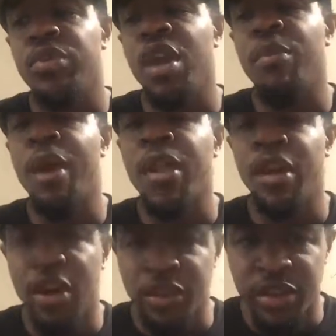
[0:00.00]
by
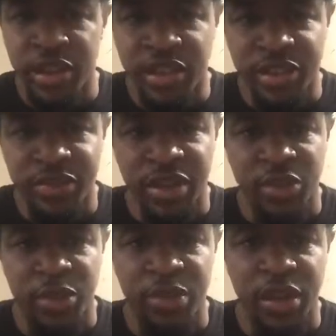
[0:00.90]
the other initiatives that
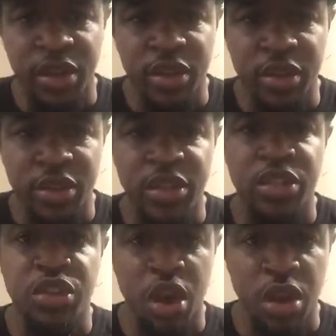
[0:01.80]
we plan to
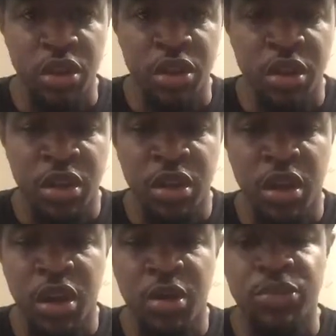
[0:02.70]
start
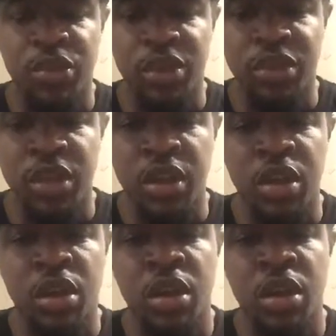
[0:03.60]
throughout the year.